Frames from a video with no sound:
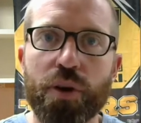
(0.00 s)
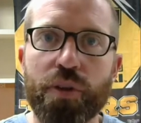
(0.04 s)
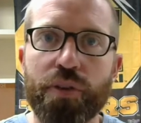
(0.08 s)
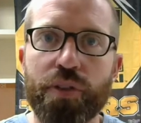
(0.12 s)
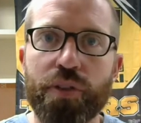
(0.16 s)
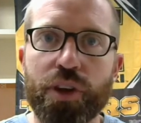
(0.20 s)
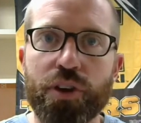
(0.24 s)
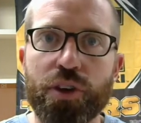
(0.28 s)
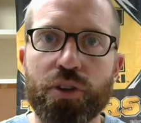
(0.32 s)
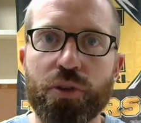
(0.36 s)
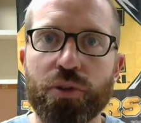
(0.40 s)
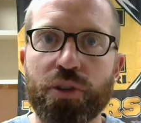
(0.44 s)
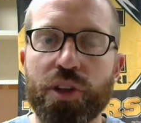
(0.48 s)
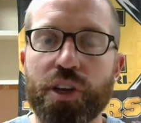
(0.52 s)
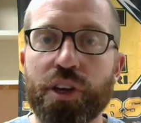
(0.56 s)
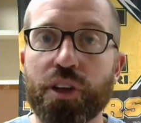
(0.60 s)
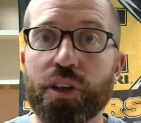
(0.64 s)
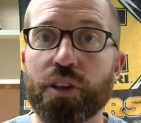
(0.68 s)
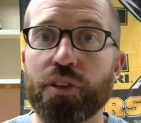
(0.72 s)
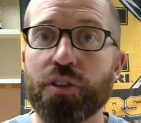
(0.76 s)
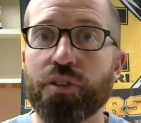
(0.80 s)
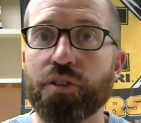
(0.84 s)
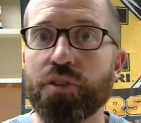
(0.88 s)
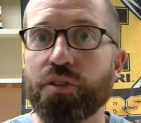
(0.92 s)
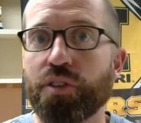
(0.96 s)
then you'll need to
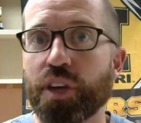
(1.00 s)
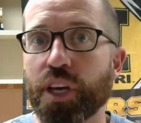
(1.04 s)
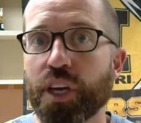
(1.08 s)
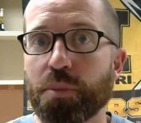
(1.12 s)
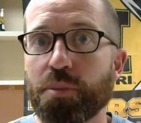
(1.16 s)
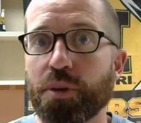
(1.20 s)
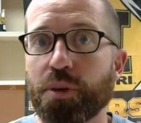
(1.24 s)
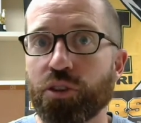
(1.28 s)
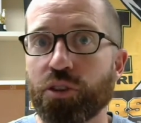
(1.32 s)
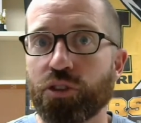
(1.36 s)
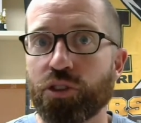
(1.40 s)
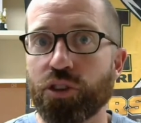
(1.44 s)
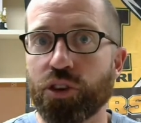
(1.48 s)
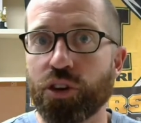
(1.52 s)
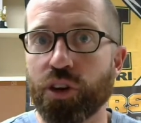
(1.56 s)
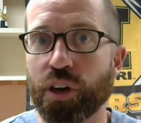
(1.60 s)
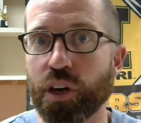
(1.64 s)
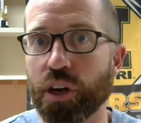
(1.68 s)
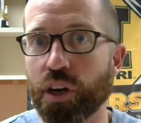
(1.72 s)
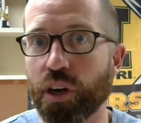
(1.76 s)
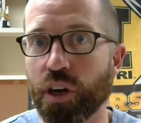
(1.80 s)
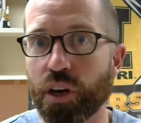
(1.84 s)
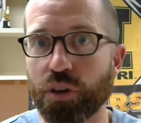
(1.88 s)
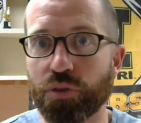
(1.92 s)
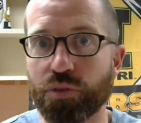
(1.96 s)
take a picture
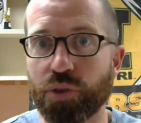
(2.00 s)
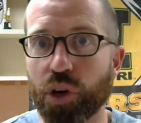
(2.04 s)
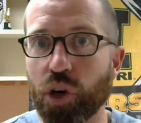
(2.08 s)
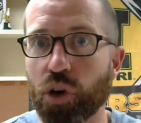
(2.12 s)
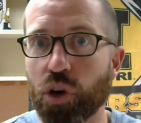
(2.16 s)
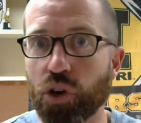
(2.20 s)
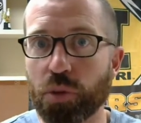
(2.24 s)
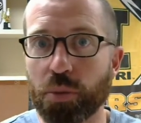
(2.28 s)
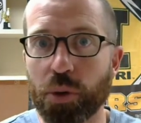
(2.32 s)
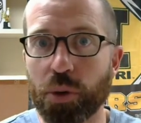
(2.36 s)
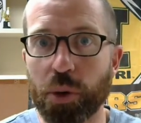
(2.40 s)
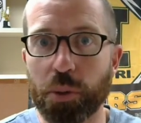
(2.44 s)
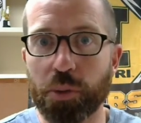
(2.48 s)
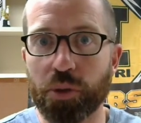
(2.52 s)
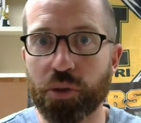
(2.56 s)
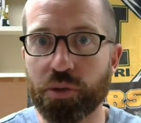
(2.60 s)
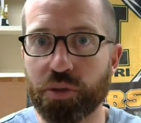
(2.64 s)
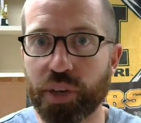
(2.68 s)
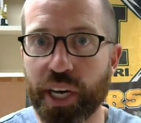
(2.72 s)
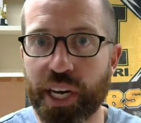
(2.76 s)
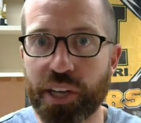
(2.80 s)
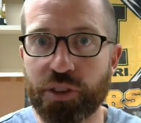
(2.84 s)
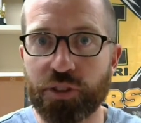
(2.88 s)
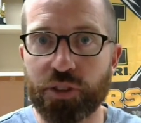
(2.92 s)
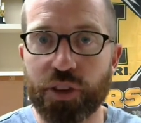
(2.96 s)
on a phone or mobile
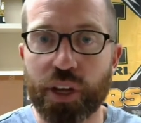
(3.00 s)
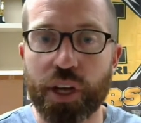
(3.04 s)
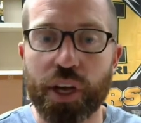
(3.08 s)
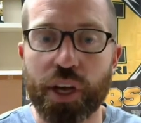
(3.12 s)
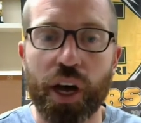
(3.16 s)
device.